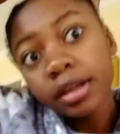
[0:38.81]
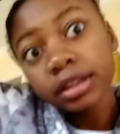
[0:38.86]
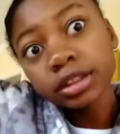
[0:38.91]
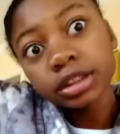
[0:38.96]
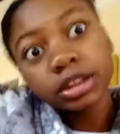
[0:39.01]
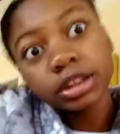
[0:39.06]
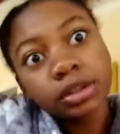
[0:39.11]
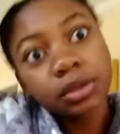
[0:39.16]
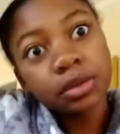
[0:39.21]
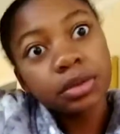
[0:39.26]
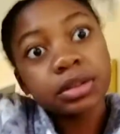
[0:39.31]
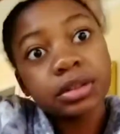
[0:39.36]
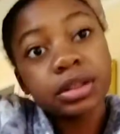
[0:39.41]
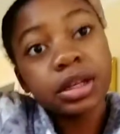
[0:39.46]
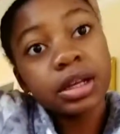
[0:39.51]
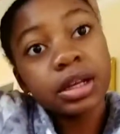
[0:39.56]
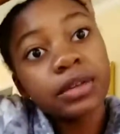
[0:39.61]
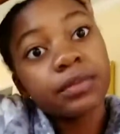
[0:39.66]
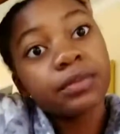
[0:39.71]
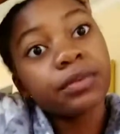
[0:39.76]
So
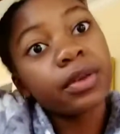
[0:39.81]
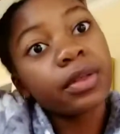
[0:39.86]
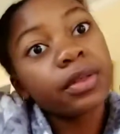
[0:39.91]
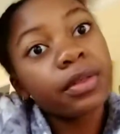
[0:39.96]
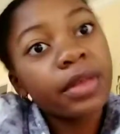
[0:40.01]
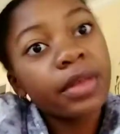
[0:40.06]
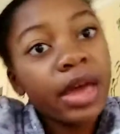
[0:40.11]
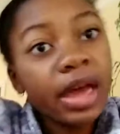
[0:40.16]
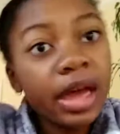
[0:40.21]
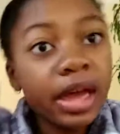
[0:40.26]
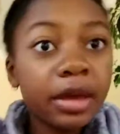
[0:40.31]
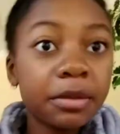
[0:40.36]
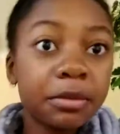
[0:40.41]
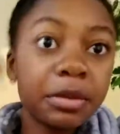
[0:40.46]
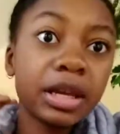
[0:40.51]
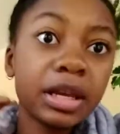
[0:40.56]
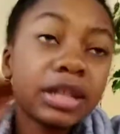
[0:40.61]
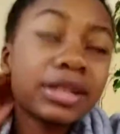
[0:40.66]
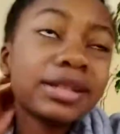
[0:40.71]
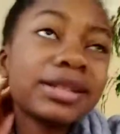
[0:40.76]
excited for that
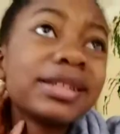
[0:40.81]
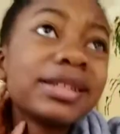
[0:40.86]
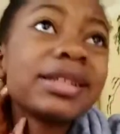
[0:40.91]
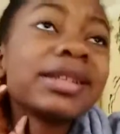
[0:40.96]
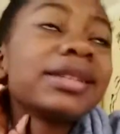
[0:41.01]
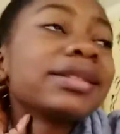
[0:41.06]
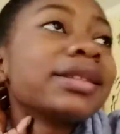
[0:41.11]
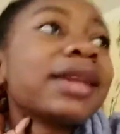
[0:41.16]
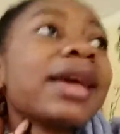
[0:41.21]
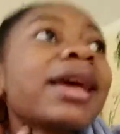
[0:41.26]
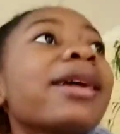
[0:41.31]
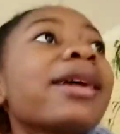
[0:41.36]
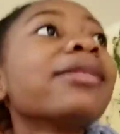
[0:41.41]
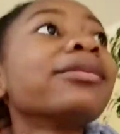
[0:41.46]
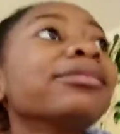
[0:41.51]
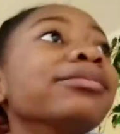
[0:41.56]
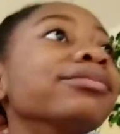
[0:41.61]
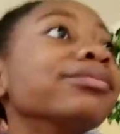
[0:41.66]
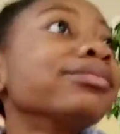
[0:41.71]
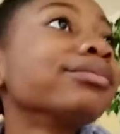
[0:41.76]
because this
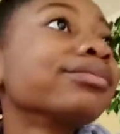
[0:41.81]
exam